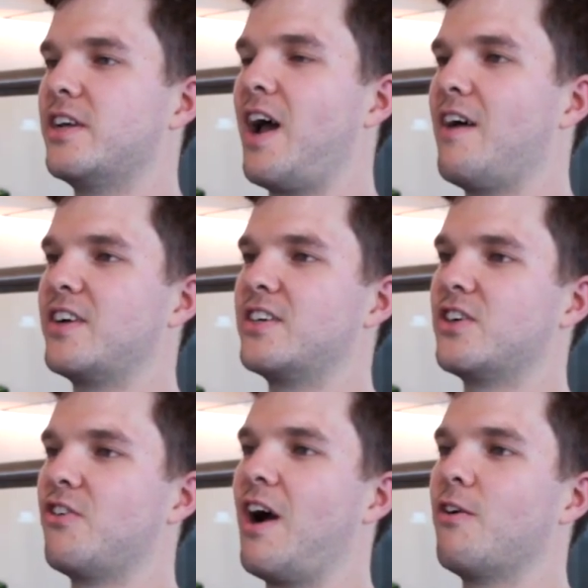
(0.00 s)
of having to
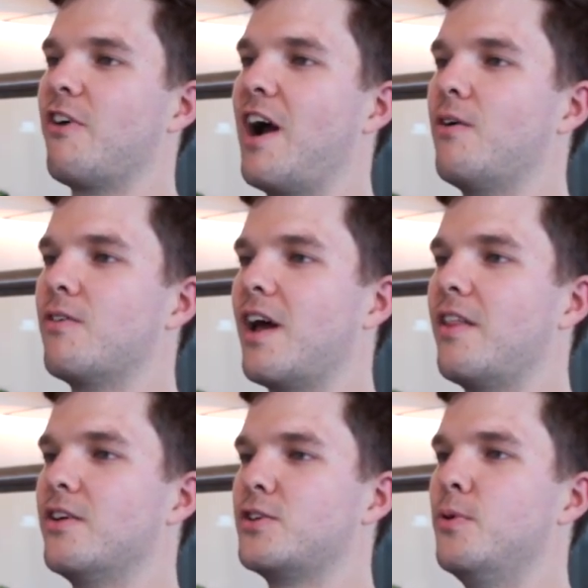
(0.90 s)
crowd round like
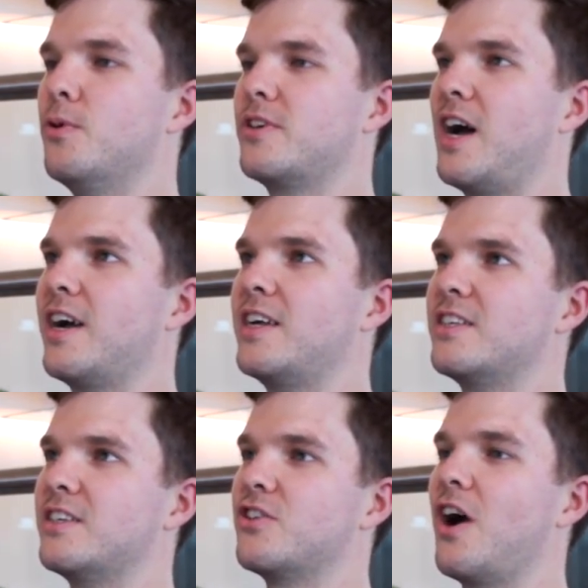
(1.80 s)
the small
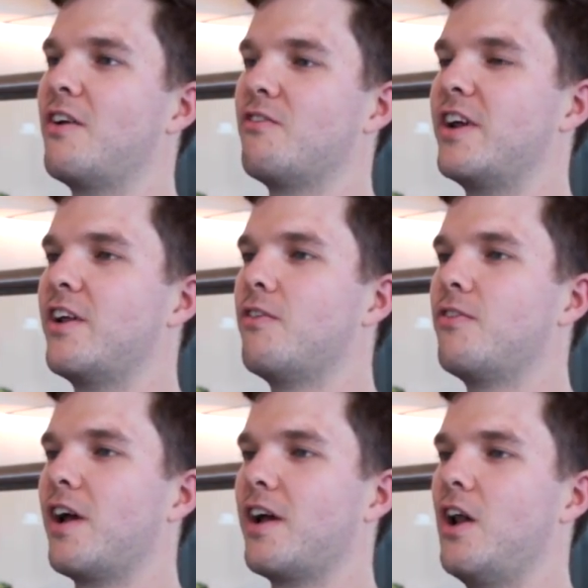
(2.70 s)
signs and try and read off
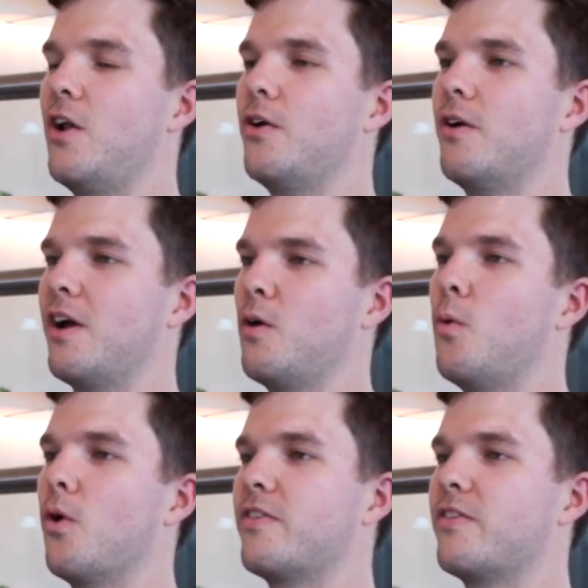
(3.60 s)
like a load, like a wall of